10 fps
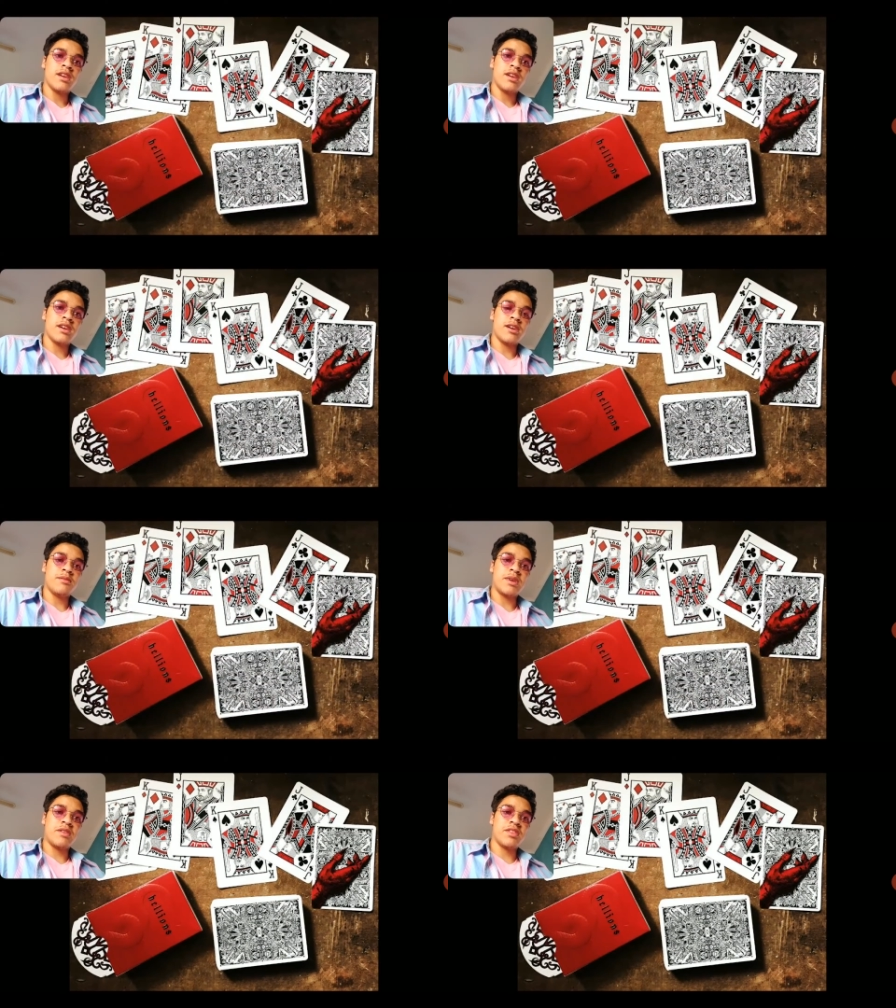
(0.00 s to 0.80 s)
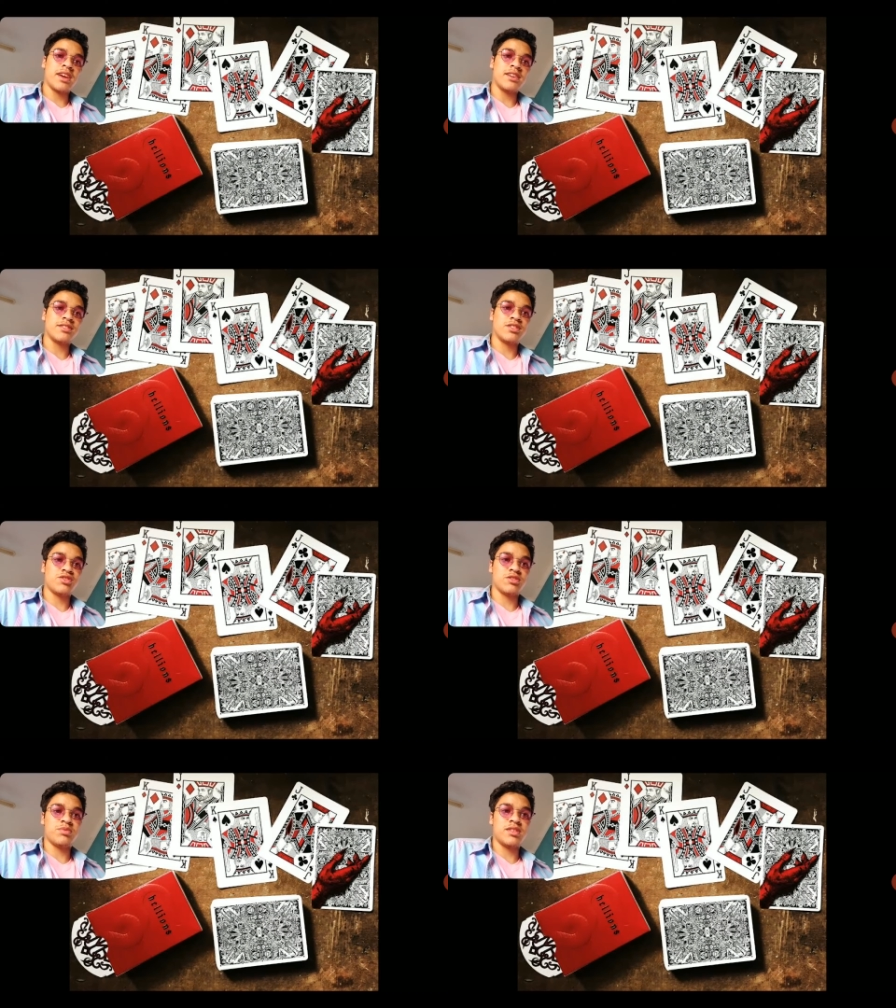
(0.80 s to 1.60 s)
Everything else is
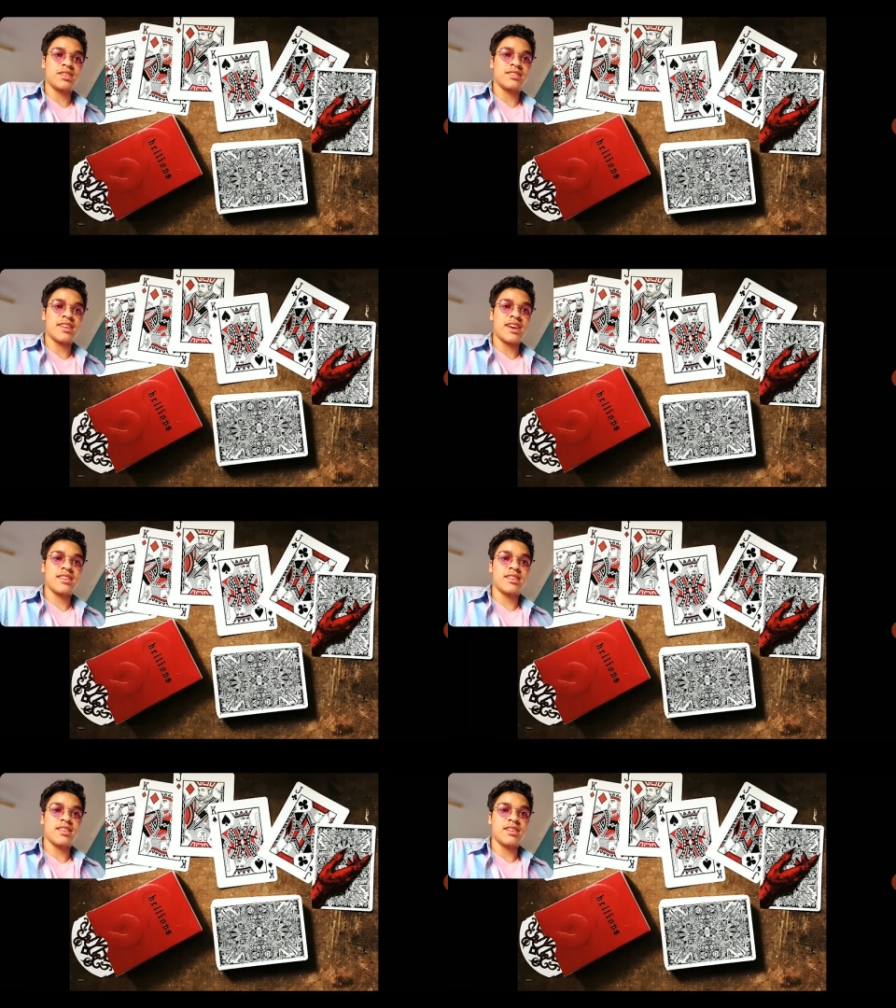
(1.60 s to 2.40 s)
just pretty standard.